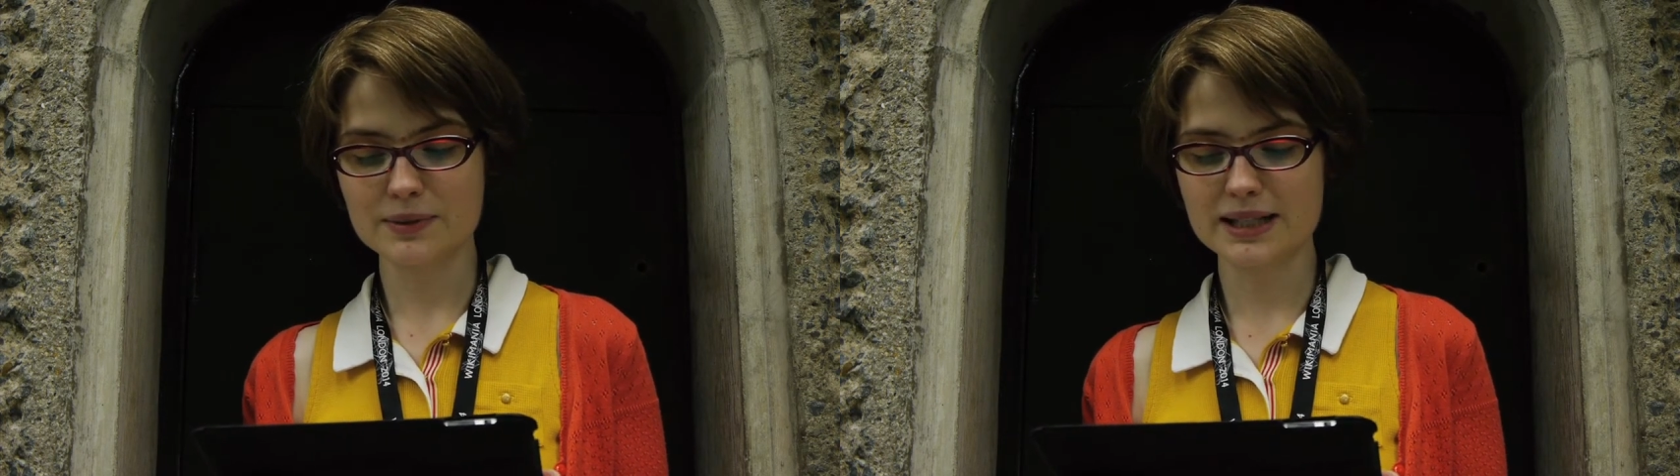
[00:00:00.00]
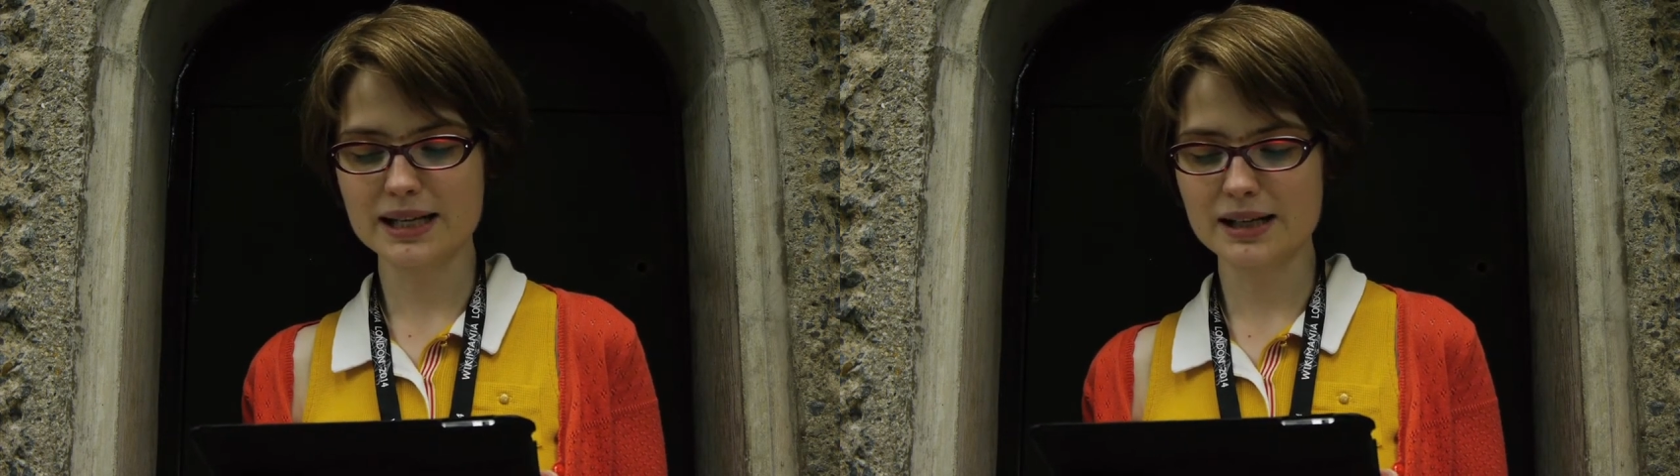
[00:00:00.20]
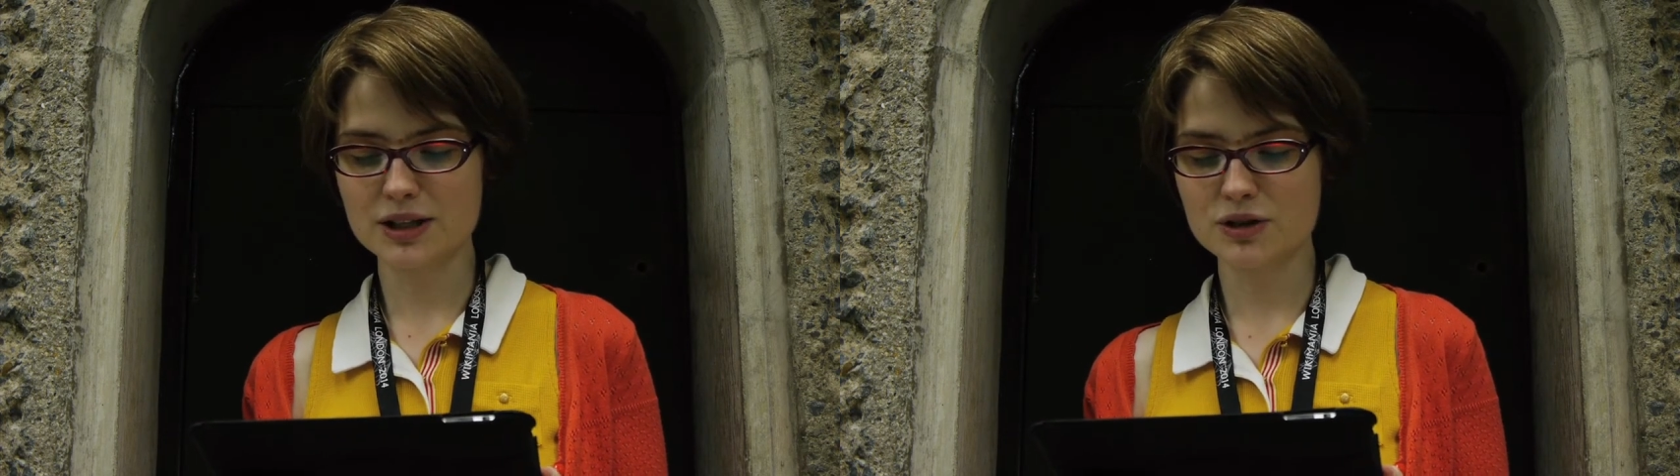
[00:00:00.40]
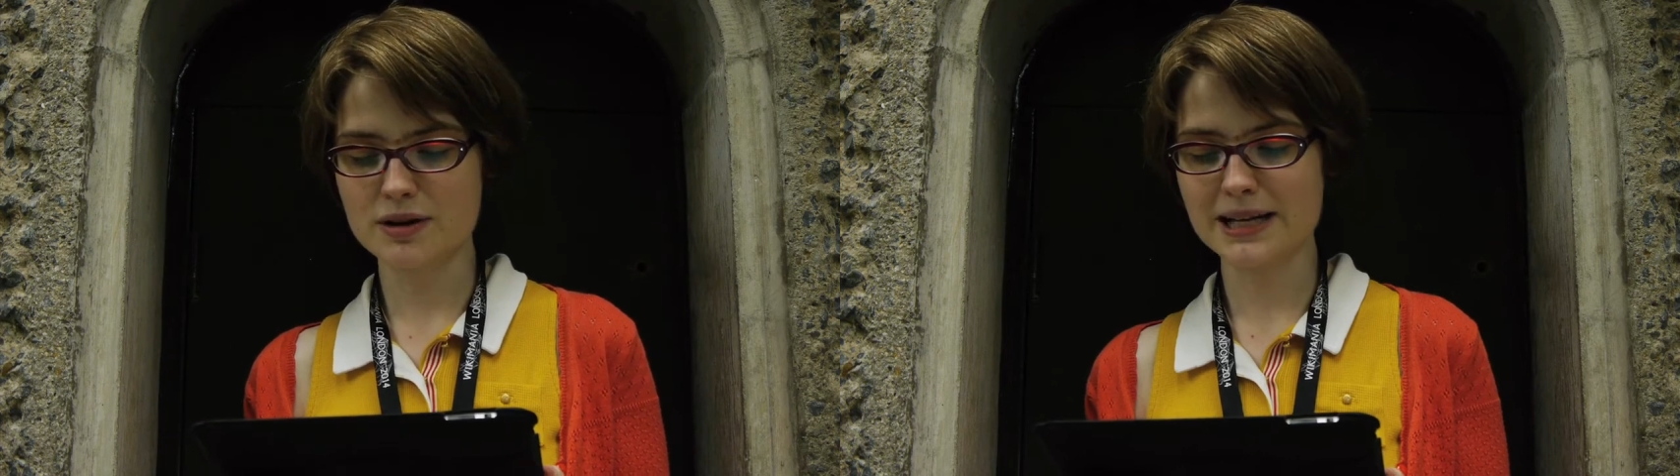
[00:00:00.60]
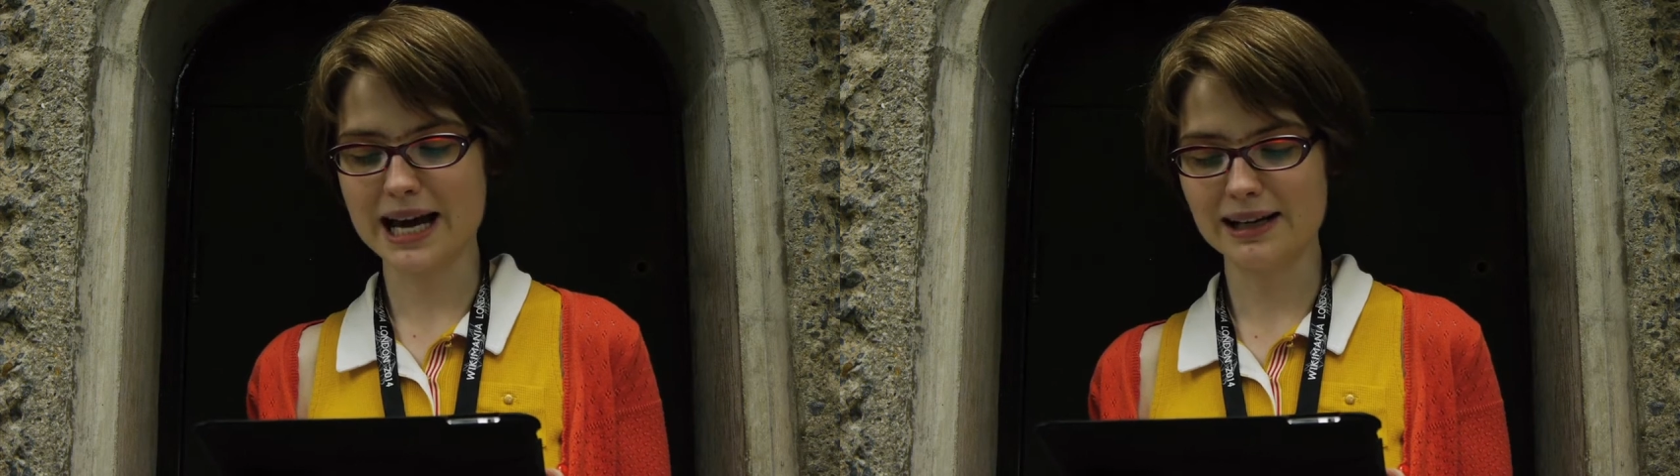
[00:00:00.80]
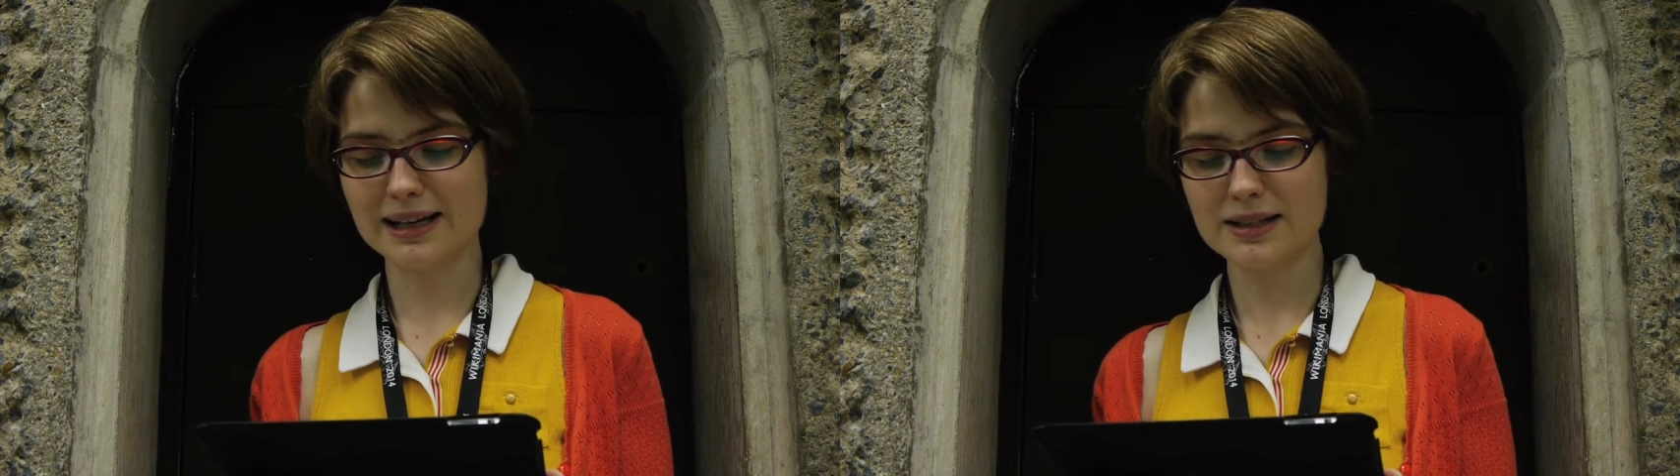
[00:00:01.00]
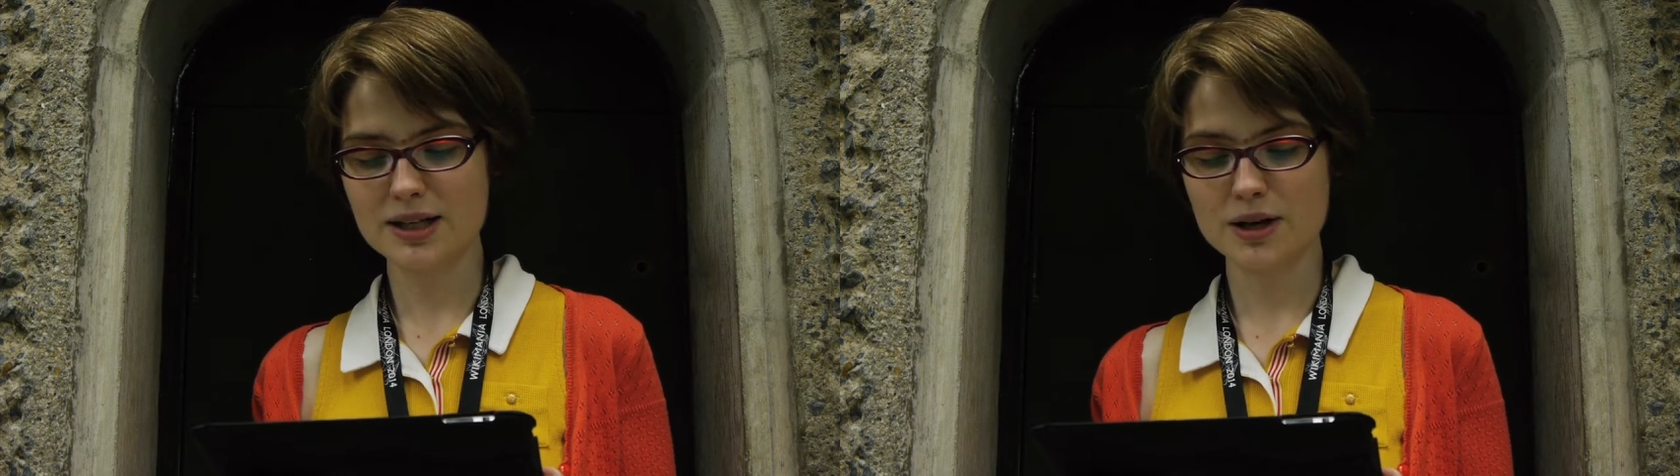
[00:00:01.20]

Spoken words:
was an English cryptanalyst